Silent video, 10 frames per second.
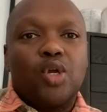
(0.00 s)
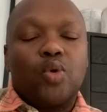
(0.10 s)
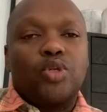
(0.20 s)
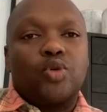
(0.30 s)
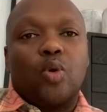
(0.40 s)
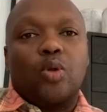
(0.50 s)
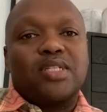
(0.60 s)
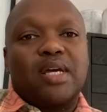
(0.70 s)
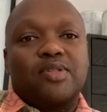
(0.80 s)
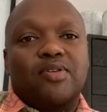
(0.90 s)
We do all
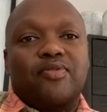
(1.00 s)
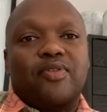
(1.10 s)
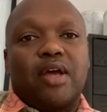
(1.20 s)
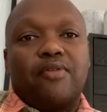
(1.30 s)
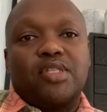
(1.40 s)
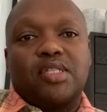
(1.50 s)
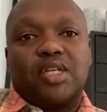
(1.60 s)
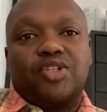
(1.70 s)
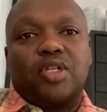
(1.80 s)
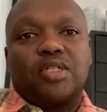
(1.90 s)
types of
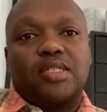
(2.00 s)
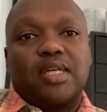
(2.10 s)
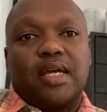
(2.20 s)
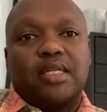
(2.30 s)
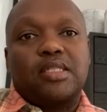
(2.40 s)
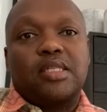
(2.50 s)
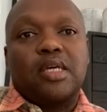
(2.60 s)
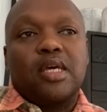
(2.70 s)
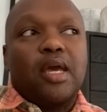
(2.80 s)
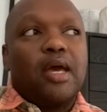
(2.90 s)
residential designs,
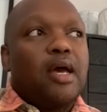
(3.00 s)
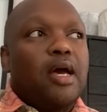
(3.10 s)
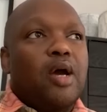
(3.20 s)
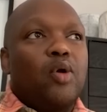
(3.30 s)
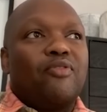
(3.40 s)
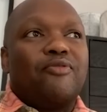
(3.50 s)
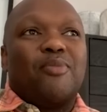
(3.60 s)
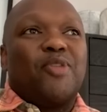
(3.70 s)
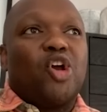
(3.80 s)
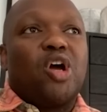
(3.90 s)

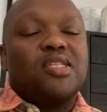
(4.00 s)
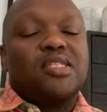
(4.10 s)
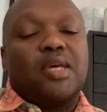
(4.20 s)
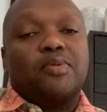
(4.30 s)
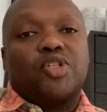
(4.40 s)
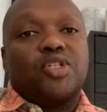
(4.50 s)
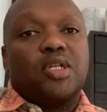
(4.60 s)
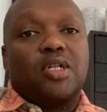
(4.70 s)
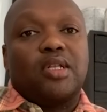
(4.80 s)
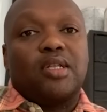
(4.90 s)
from the concept
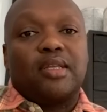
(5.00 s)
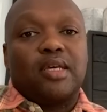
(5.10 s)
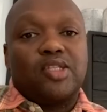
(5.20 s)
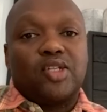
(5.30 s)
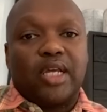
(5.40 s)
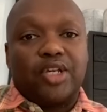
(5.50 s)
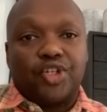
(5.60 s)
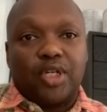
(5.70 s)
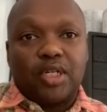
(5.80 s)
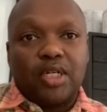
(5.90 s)
till the
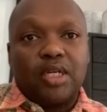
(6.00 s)
installation.